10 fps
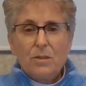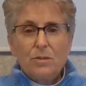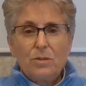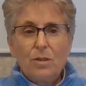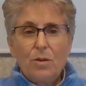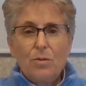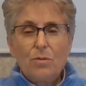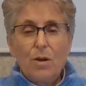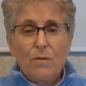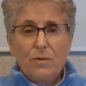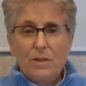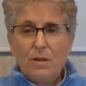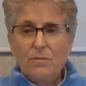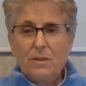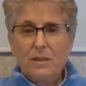So over and
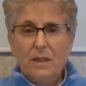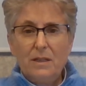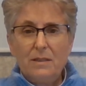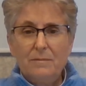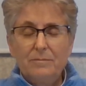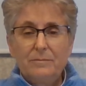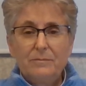over again,